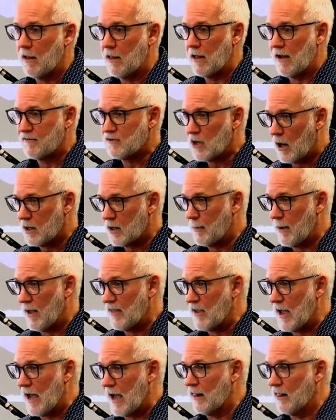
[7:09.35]
I've talked about
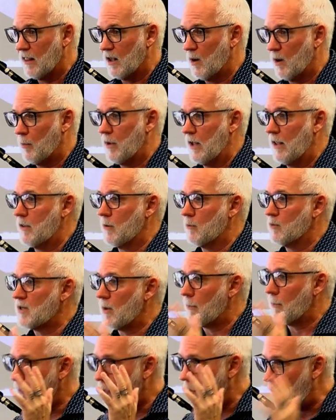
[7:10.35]
that a little bit. There was a
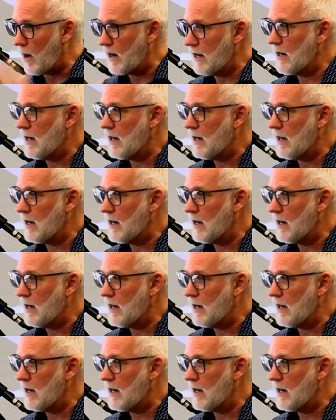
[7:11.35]
point